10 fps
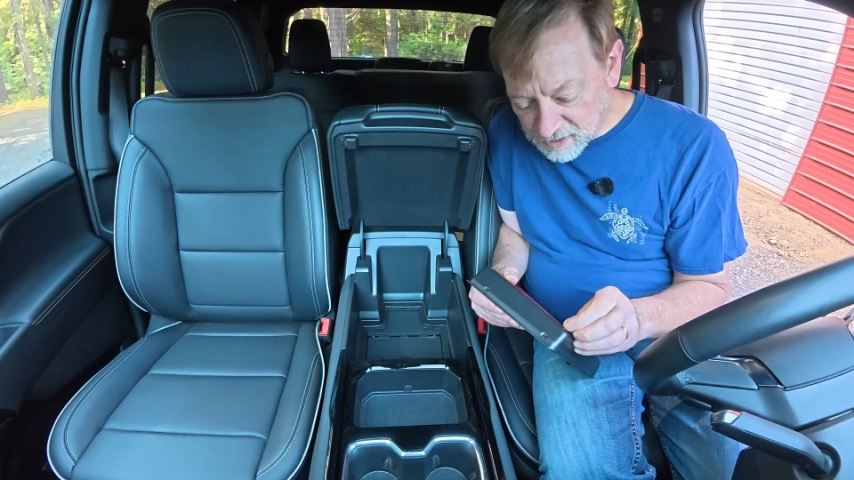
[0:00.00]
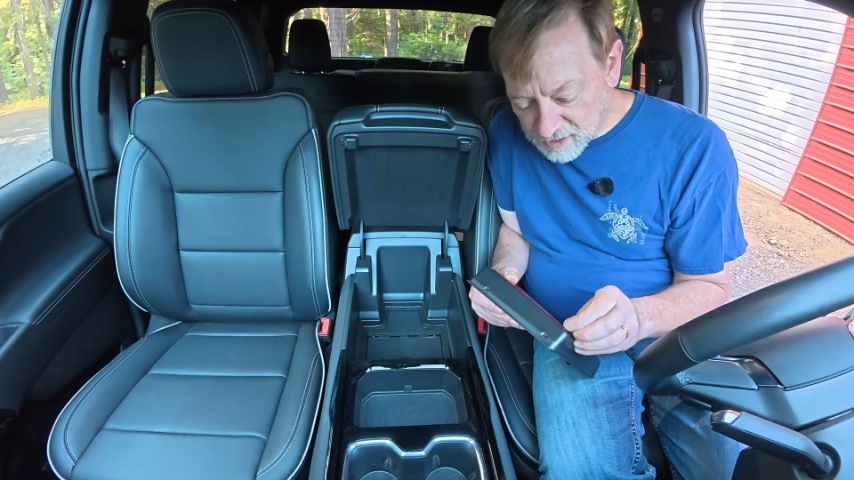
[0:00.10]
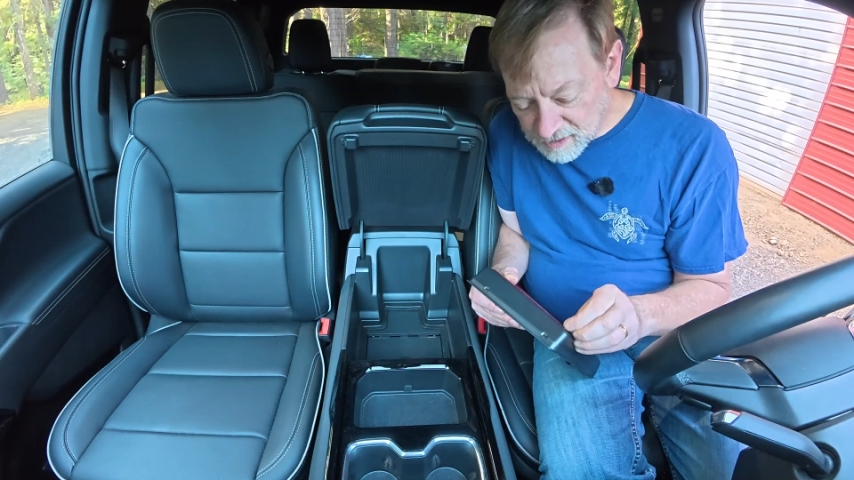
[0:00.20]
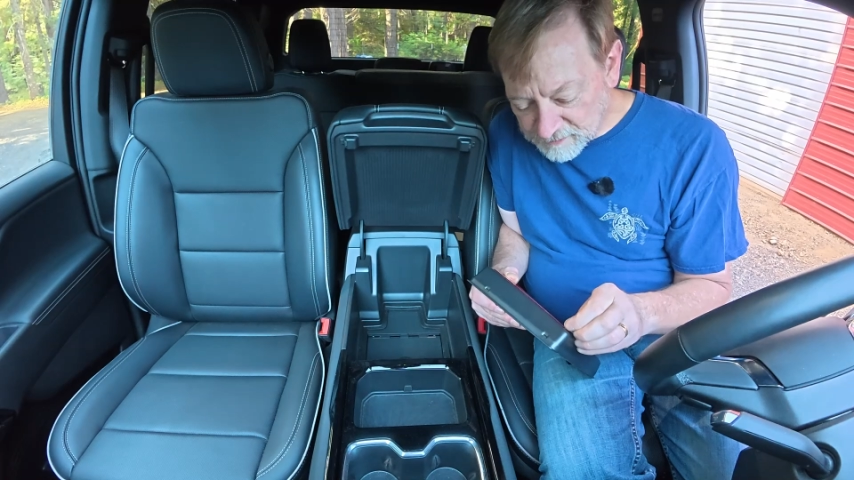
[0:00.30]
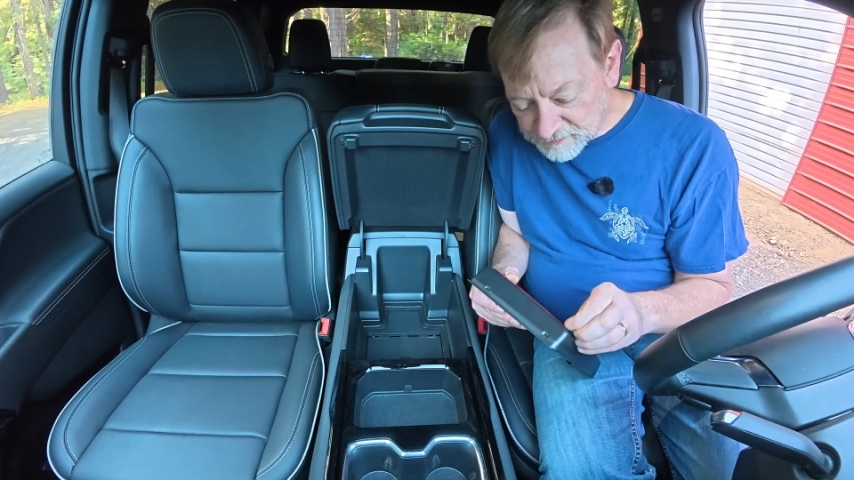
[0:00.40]

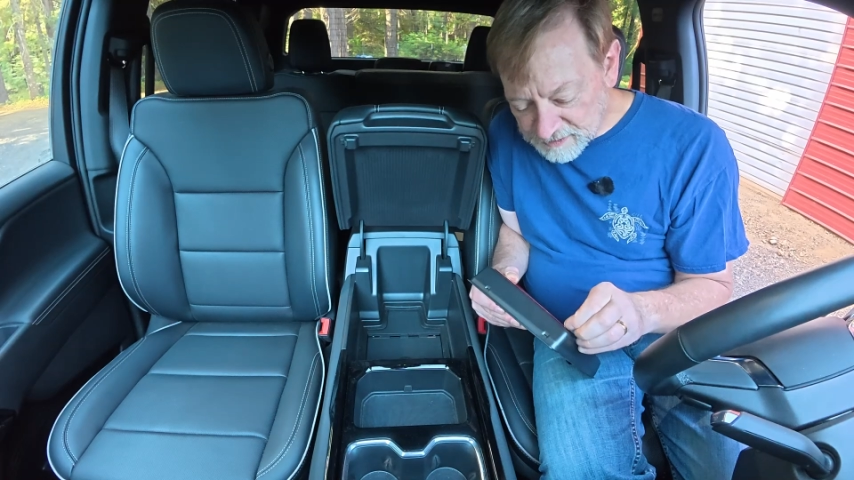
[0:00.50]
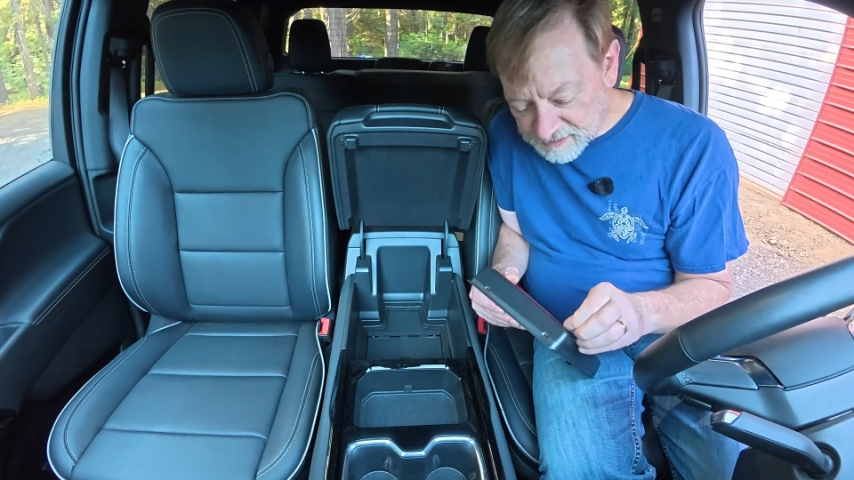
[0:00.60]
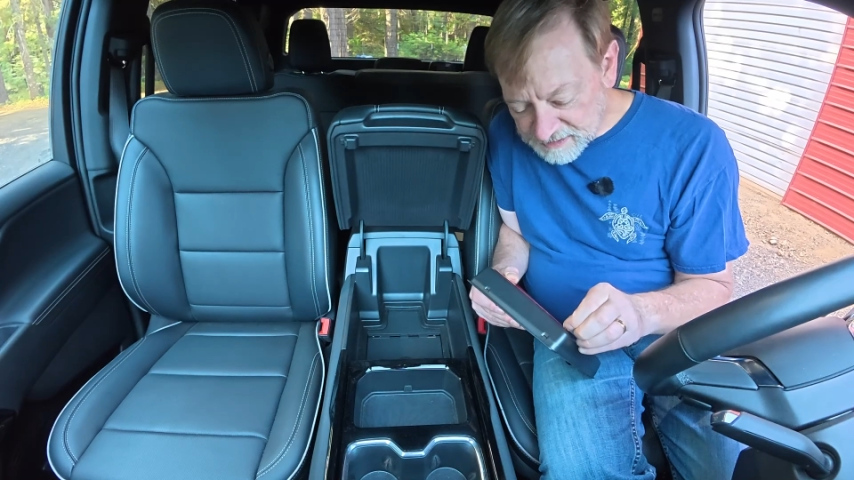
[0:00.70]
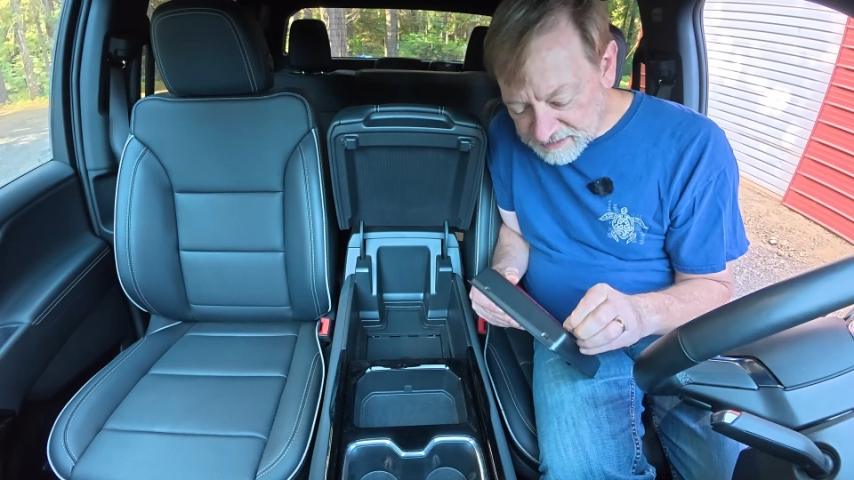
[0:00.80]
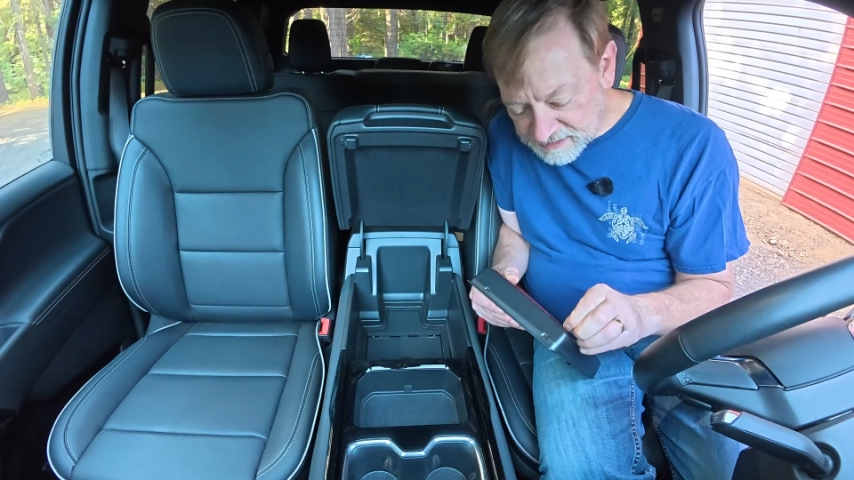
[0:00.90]
off the
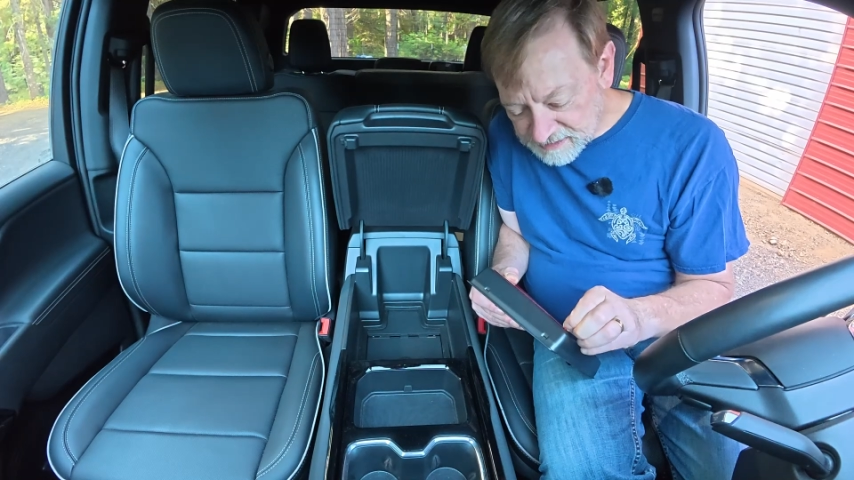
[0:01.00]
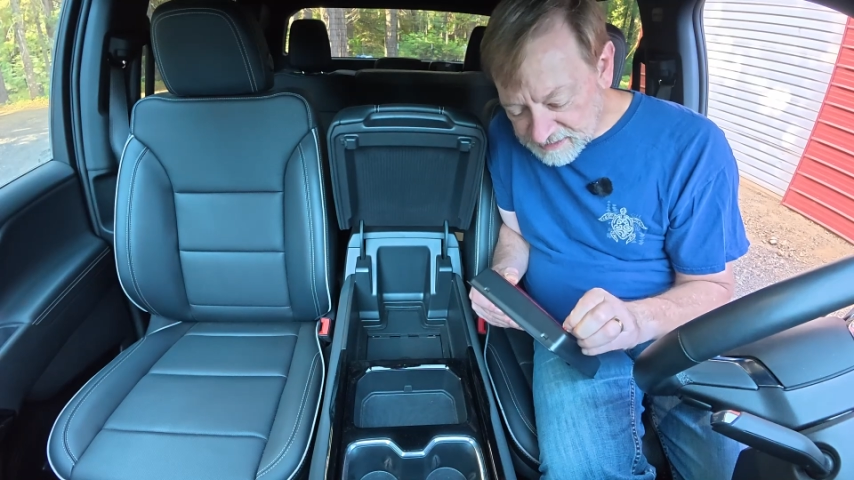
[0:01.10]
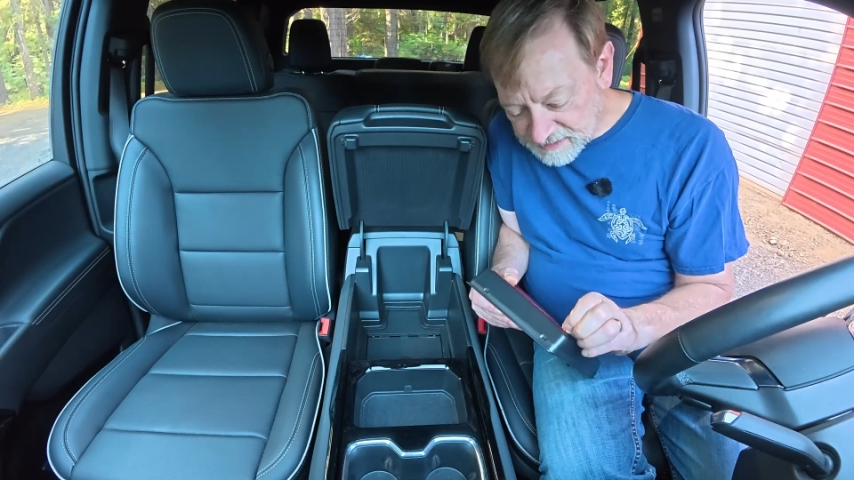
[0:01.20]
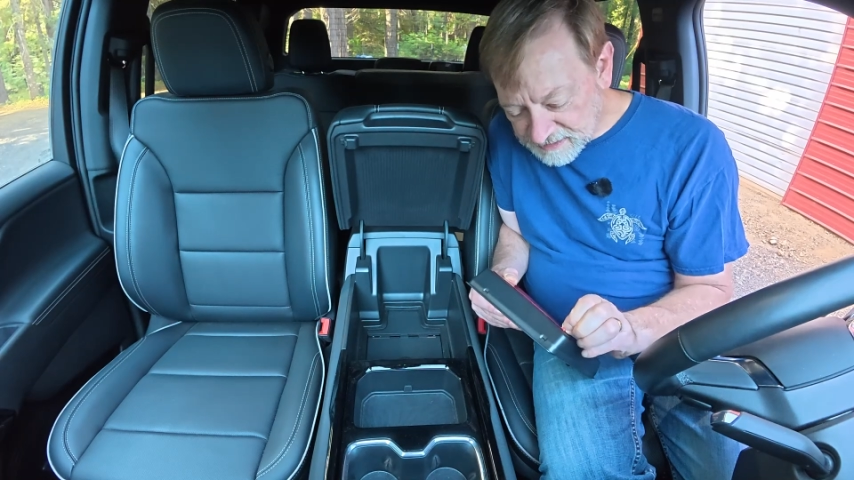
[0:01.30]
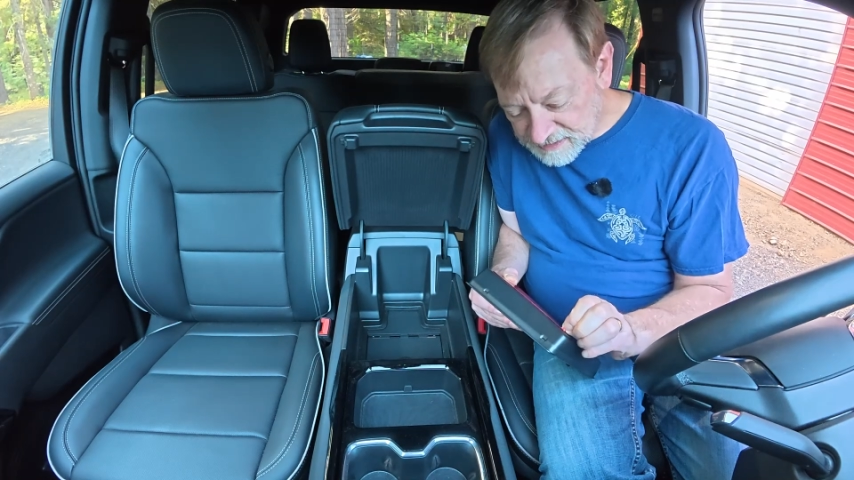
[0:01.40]

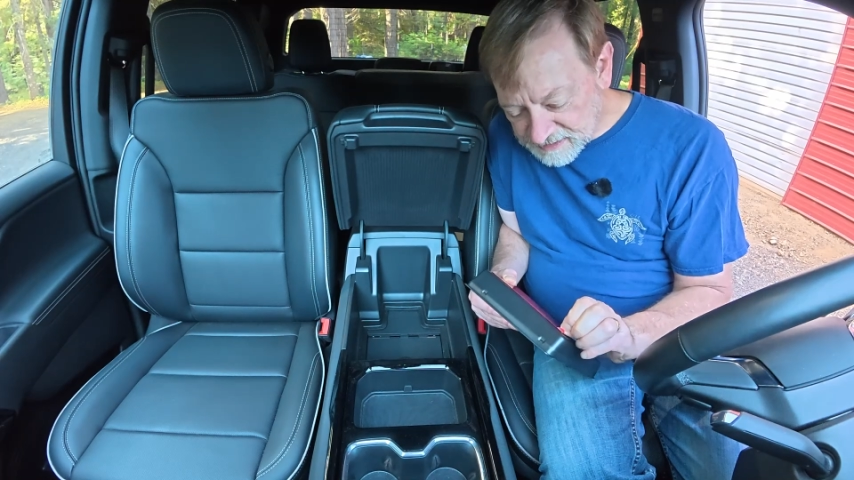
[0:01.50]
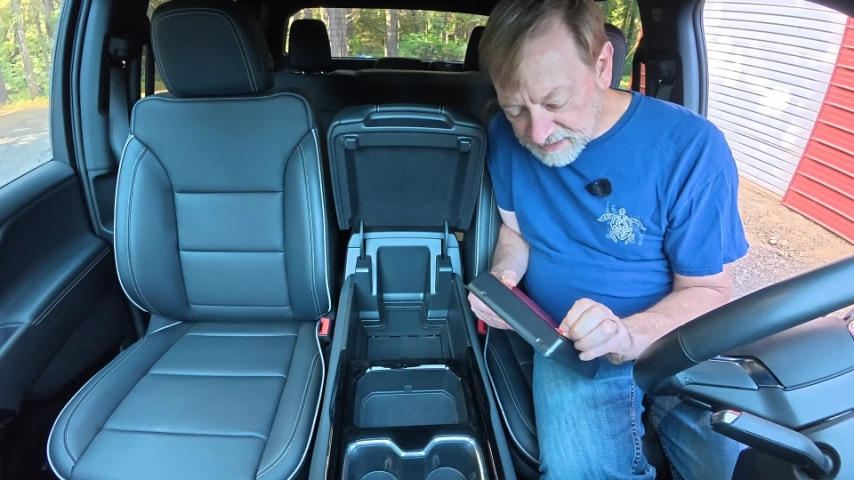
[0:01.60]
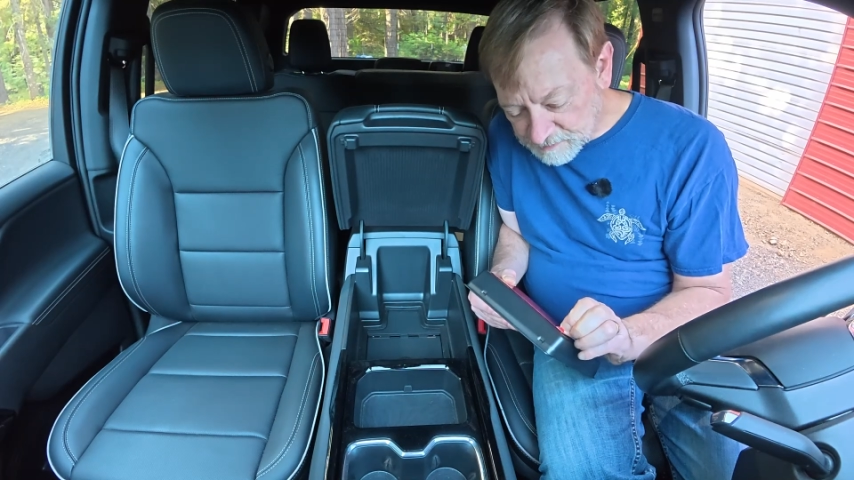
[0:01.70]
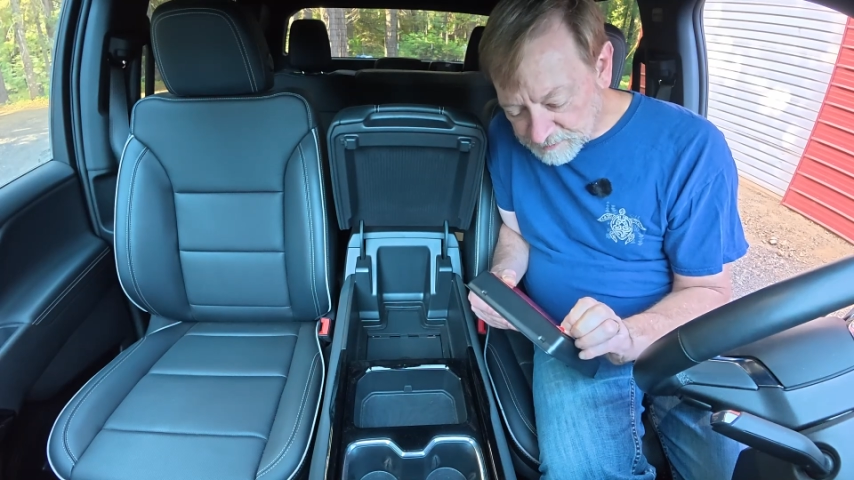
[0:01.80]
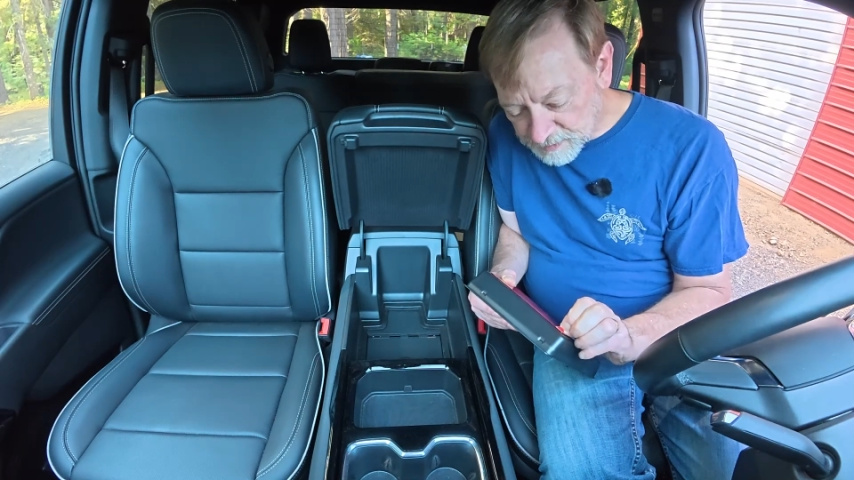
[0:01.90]
sticky tape.